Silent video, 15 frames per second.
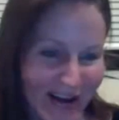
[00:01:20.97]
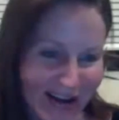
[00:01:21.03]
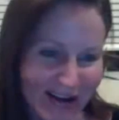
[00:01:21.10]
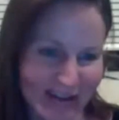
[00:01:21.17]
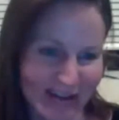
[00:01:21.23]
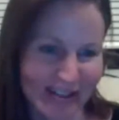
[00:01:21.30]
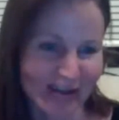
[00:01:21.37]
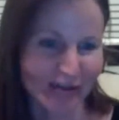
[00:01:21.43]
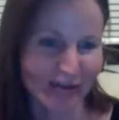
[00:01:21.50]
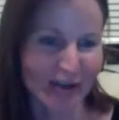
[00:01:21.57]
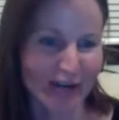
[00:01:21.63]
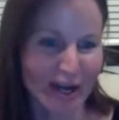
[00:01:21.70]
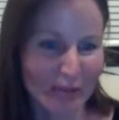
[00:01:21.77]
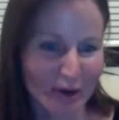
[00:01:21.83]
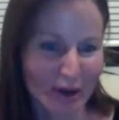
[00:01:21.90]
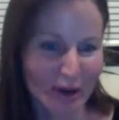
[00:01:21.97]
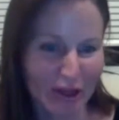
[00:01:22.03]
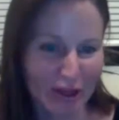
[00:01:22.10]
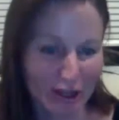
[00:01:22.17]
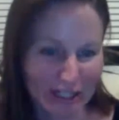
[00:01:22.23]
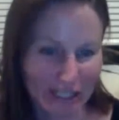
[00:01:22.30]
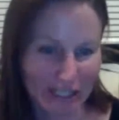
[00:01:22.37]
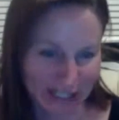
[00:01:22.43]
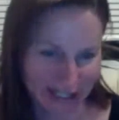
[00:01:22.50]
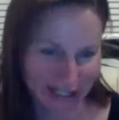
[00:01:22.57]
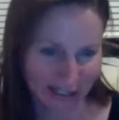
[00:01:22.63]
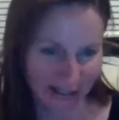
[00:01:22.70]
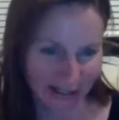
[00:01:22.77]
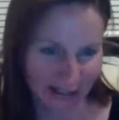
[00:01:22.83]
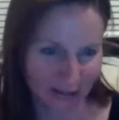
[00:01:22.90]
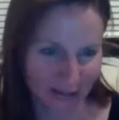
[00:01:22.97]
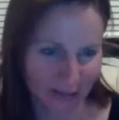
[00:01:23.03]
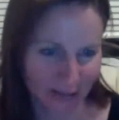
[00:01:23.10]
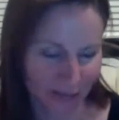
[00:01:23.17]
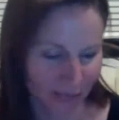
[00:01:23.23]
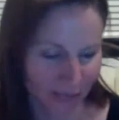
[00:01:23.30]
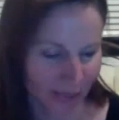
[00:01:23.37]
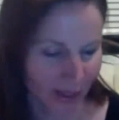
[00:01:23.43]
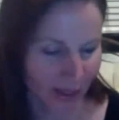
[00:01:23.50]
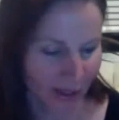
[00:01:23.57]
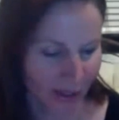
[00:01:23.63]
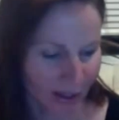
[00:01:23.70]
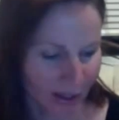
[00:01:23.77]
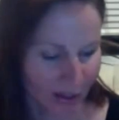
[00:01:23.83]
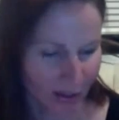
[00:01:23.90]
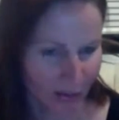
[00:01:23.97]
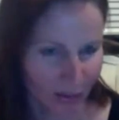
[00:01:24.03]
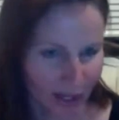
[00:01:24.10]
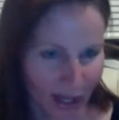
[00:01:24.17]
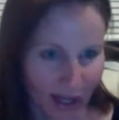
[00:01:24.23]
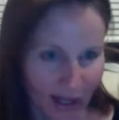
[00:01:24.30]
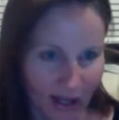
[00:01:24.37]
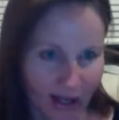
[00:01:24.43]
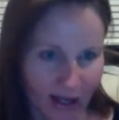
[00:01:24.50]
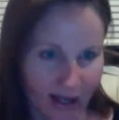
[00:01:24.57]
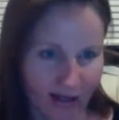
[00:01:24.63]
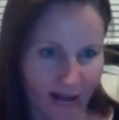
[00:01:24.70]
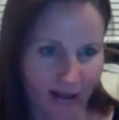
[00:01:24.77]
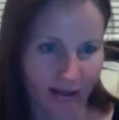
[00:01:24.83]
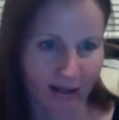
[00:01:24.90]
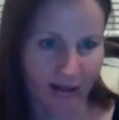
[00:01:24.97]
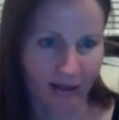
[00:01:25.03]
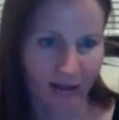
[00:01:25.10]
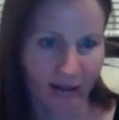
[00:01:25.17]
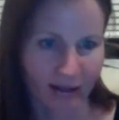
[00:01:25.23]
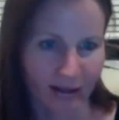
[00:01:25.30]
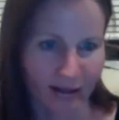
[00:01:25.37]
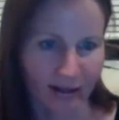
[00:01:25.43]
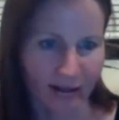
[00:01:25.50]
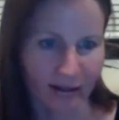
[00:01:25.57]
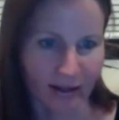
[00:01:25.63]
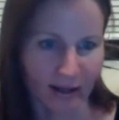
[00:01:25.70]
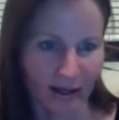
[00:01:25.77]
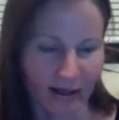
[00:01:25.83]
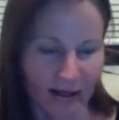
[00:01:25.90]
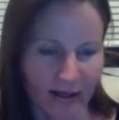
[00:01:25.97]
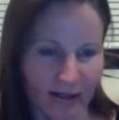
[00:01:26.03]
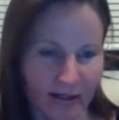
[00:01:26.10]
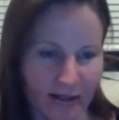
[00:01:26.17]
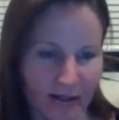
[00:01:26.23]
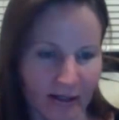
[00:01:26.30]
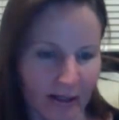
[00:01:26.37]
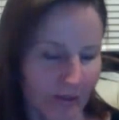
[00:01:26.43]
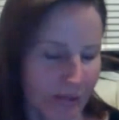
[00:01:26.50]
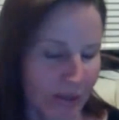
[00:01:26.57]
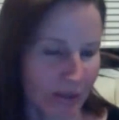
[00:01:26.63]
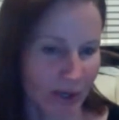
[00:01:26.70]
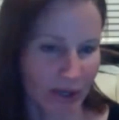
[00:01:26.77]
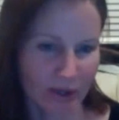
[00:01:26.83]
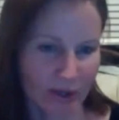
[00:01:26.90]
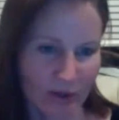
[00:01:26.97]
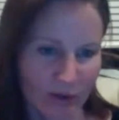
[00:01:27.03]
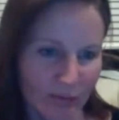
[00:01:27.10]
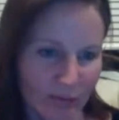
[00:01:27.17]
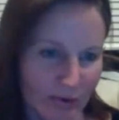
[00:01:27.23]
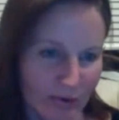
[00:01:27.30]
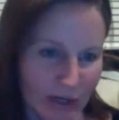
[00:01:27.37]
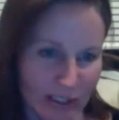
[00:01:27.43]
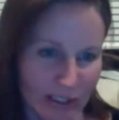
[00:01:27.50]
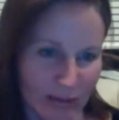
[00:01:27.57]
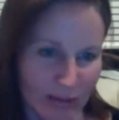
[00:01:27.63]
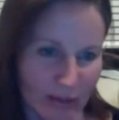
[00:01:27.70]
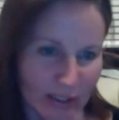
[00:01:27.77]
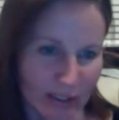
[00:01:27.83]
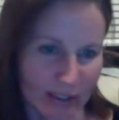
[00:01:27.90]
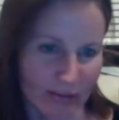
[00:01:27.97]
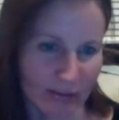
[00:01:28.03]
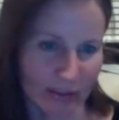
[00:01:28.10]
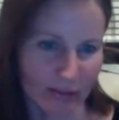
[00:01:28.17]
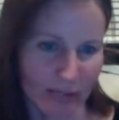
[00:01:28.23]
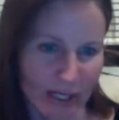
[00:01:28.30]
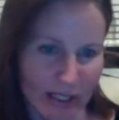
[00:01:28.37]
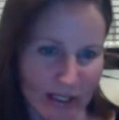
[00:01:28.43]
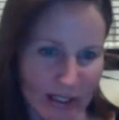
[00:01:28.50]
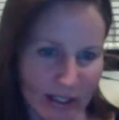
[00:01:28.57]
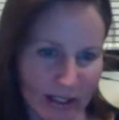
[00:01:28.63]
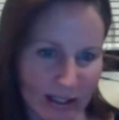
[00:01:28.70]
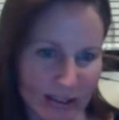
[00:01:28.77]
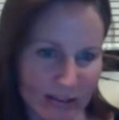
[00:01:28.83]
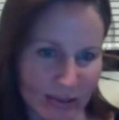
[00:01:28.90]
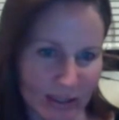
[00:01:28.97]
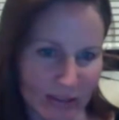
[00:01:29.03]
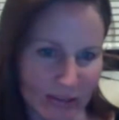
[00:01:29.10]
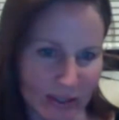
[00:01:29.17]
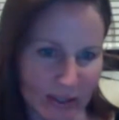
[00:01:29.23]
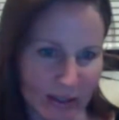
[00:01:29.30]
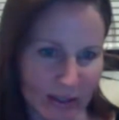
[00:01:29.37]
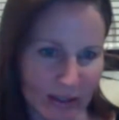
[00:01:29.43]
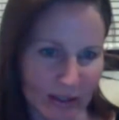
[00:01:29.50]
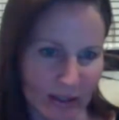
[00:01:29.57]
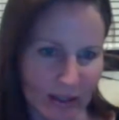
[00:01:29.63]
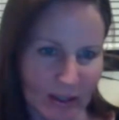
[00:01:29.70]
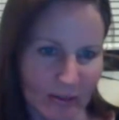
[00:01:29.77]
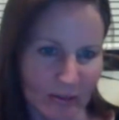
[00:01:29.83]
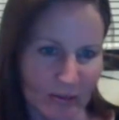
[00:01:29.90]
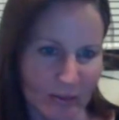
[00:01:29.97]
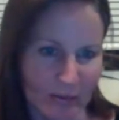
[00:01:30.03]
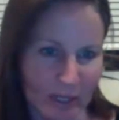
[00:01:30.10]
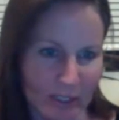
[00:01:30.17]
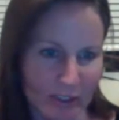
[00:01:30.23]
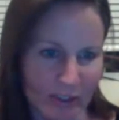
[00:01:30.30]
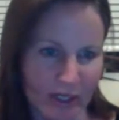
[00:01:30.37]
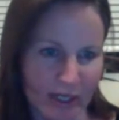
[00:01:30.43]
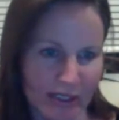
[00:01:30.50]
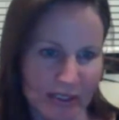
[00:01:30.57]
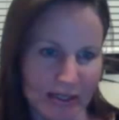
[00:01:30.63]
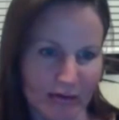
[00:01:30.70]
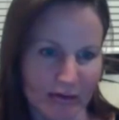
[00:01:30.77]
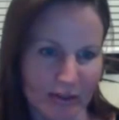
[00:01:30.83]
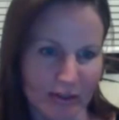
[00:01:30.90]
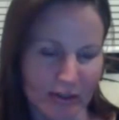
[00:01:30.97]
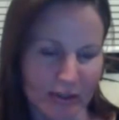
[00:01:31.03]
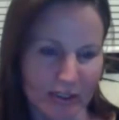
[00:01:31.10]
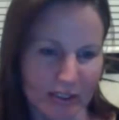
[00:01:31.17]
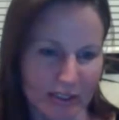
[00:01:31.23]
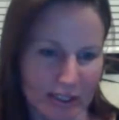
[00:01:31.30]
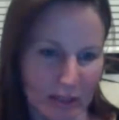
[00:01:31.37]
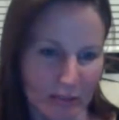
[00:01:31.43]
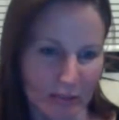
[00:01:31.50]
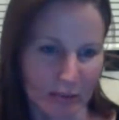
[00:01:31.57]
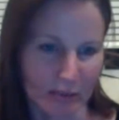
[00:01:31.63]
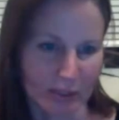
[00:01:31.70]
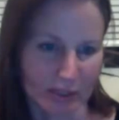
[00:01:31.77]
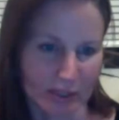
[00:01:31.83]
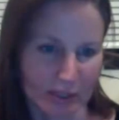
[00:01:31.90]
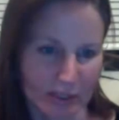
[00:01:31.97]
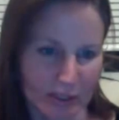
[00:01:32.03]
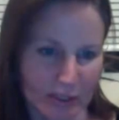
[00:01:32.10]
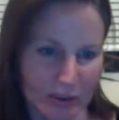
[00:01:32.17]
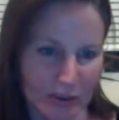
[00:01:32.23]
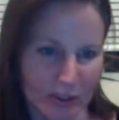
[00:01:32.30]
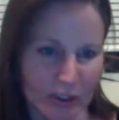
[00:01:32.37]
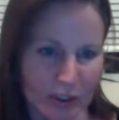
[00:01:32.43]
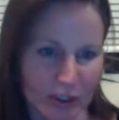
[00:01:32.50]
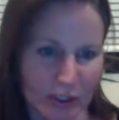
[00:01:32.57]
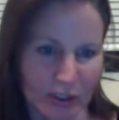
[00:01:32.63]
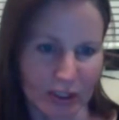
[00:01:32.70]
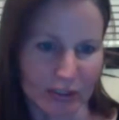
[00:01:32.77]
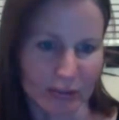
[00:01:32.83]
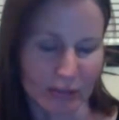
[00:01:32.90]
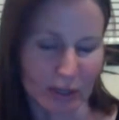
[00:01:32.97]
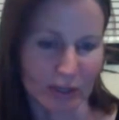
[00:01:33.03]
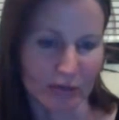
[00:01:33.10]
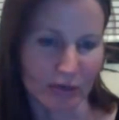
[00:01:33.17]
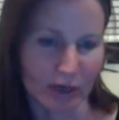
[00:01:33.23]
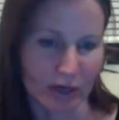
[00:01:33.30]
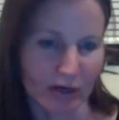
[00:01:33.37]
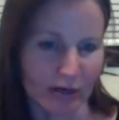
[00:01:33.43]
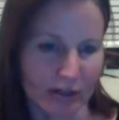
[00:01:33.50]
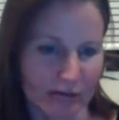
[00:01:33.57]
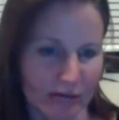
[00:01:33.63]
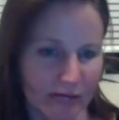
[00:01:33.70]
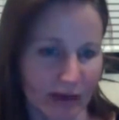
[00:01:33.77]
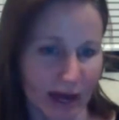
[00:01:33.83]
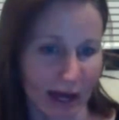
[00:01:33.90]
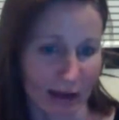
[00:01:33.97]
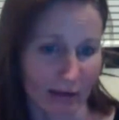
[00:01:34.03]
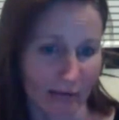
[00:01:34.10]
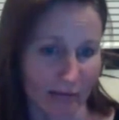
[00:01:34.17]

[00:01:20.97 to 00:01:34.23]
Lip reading: So for number 13, we had that the BYU professor wants to repeat the experiment, but make sure he has enough students in his samples to ensure that his margin of error is 5.